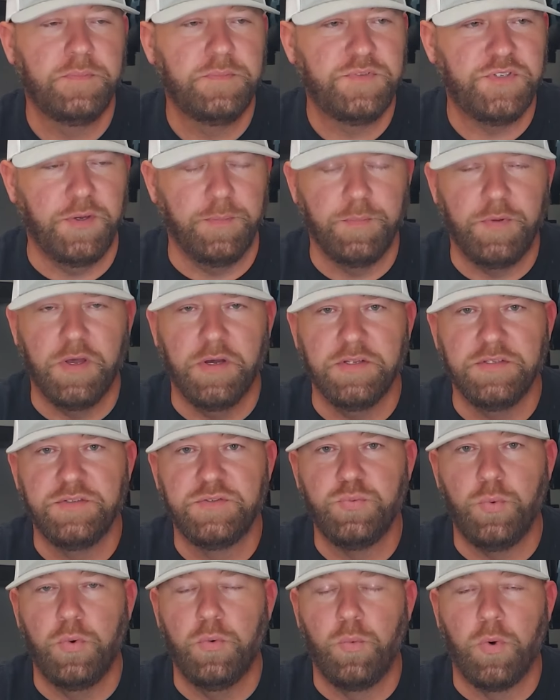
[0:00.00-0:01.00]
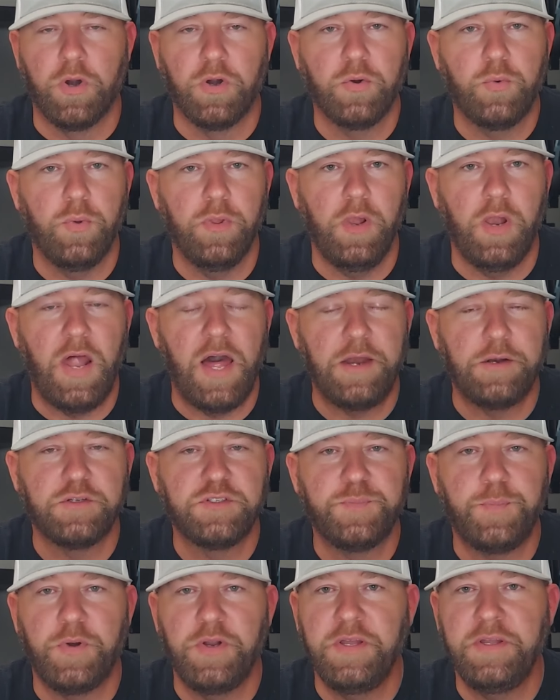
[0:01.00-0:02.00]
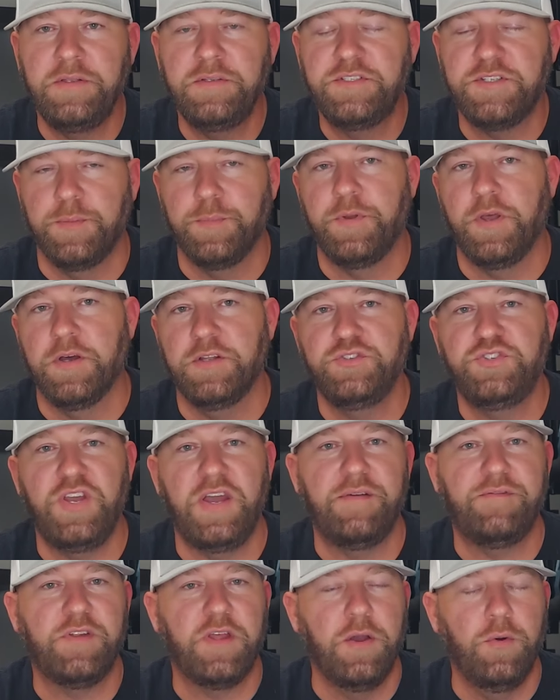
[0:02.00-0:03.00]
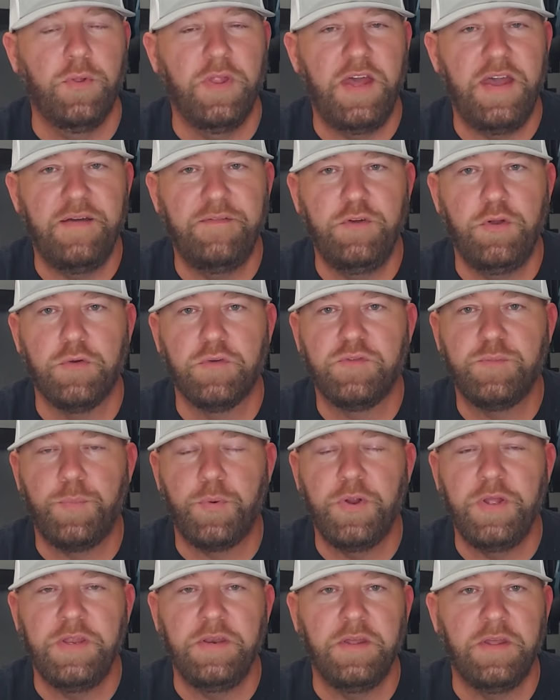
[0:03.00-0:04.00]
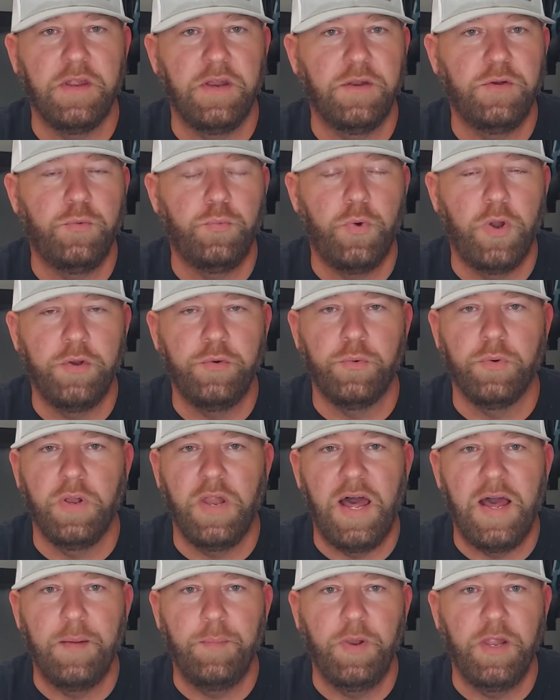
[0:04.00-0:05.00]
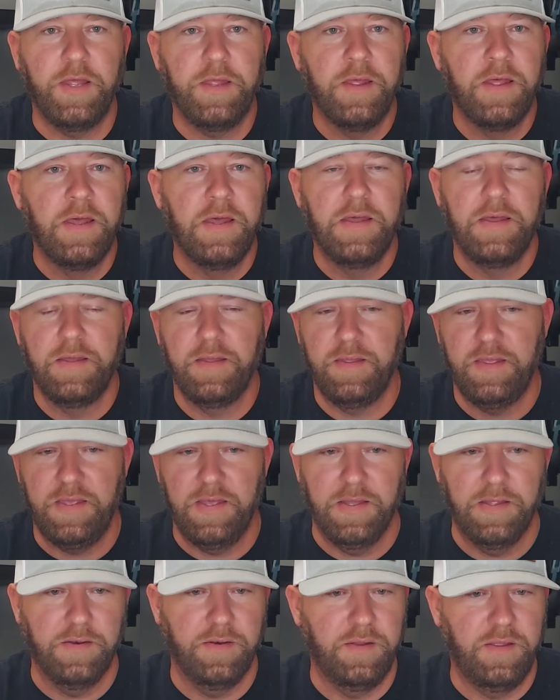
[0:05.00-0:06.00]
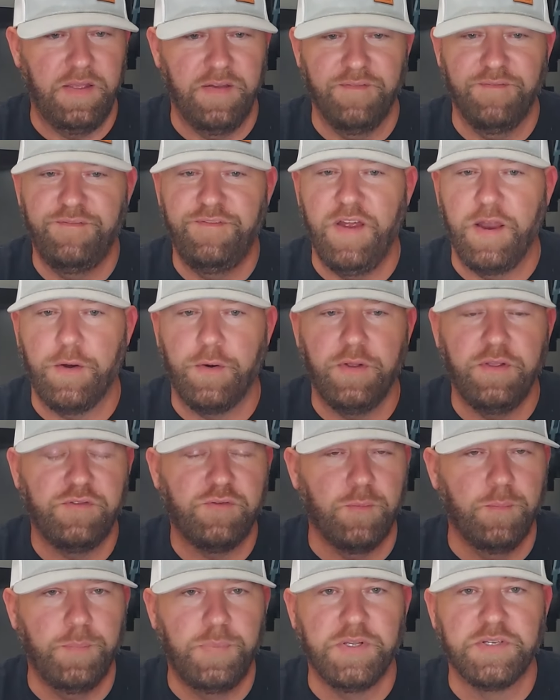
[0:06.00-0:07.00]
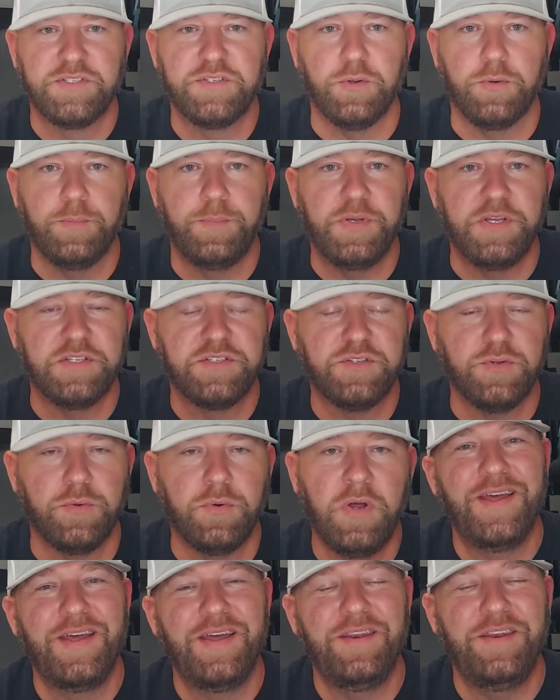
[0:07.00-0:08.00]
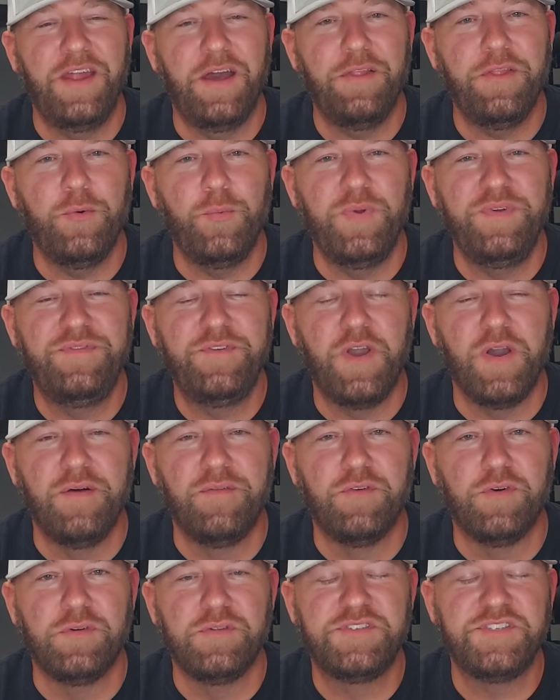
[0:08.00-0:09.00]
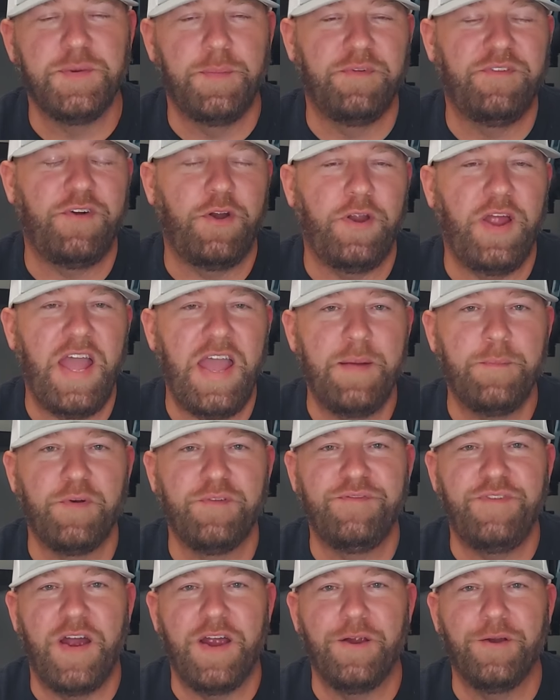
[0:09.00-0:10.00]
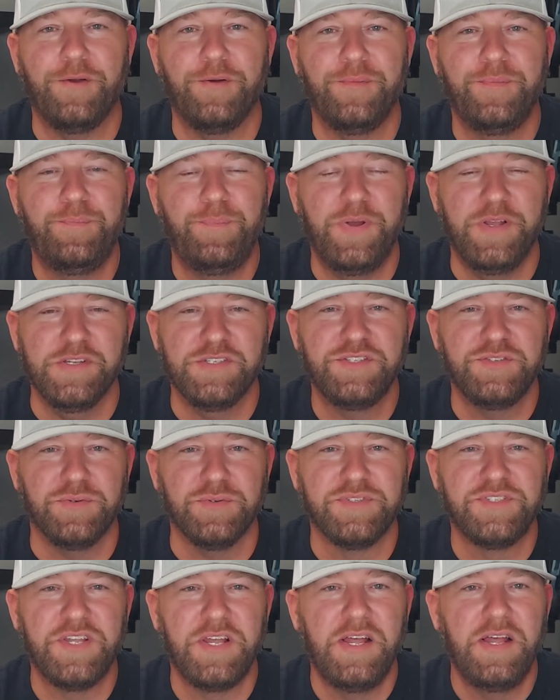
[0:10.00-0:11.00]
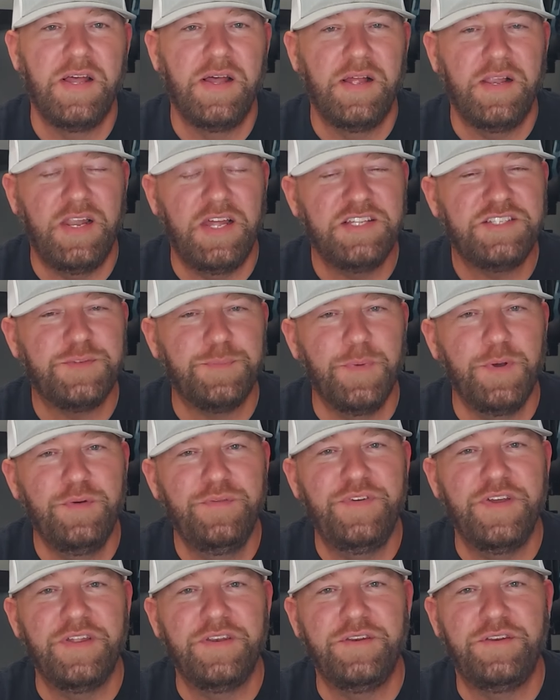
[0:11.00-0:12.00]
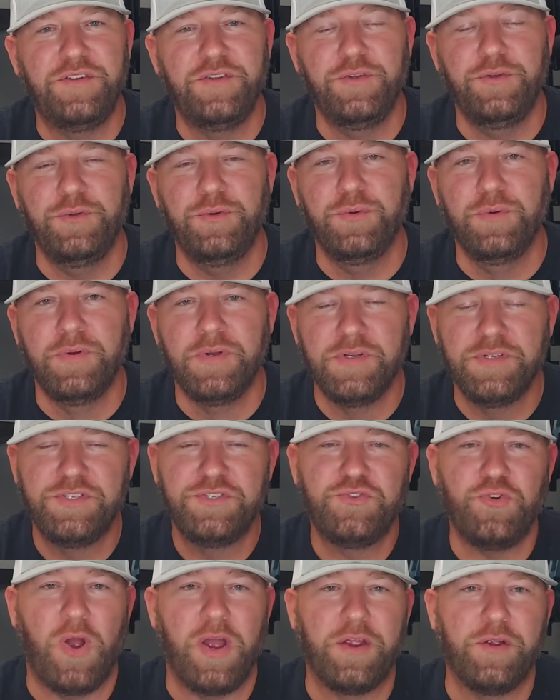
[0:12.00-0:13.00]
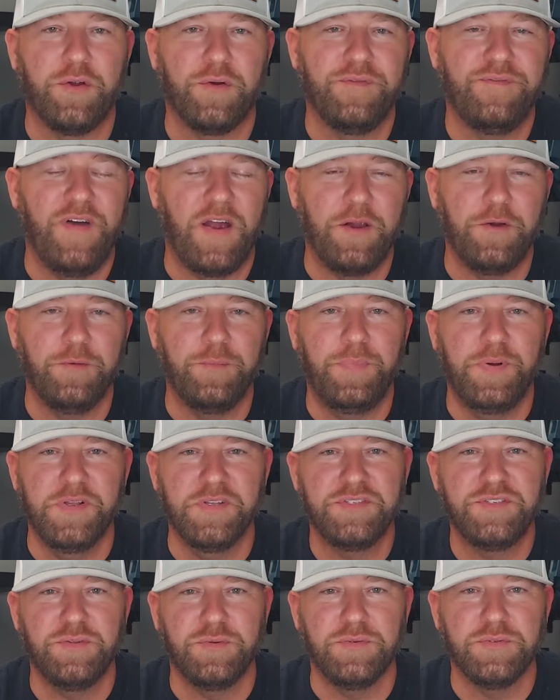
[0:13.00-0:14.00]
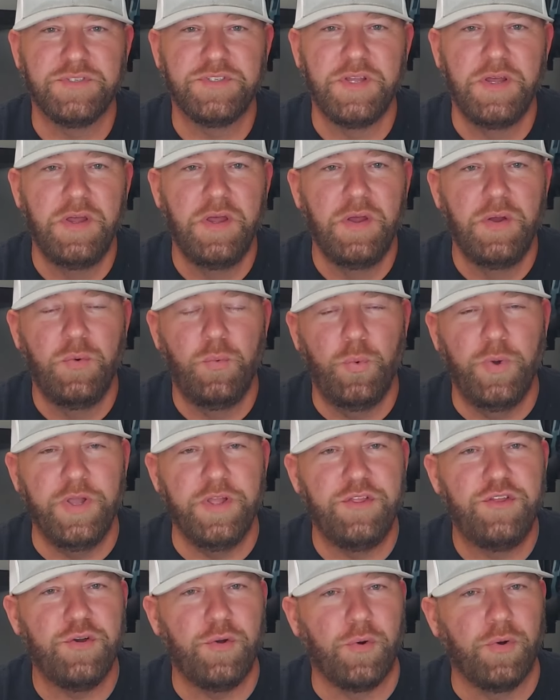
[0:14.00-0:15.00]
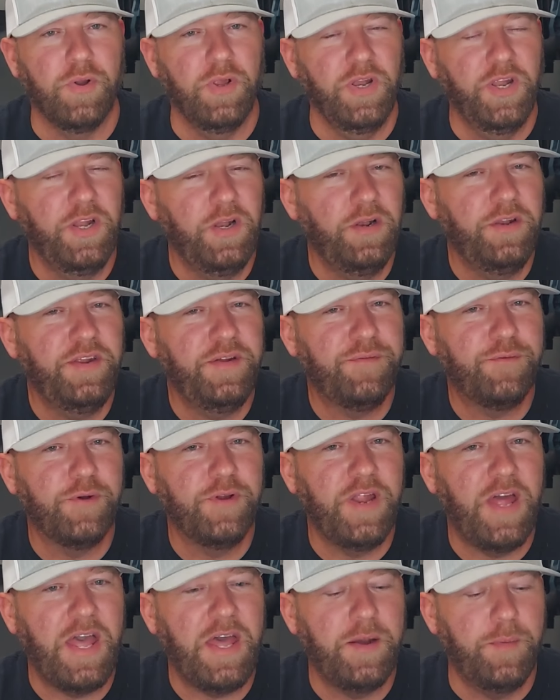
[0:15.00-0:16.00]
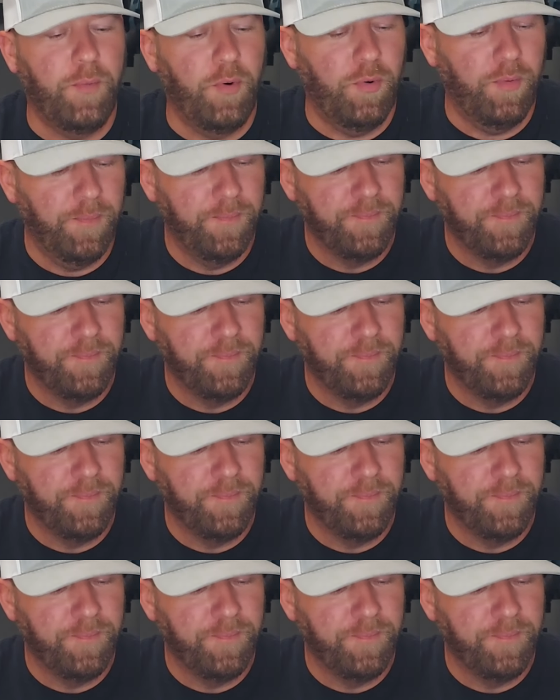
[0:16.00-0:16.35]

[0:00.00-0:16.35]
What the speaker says: Some guns will work with a lighter spring. Some guns you have to go with a heavier spring to get it to run reliably. It varies from pistol to pistol. Now that we've covered some of our hammer-fired pistols, let's move into striker-fired pistols, which are a little different animal.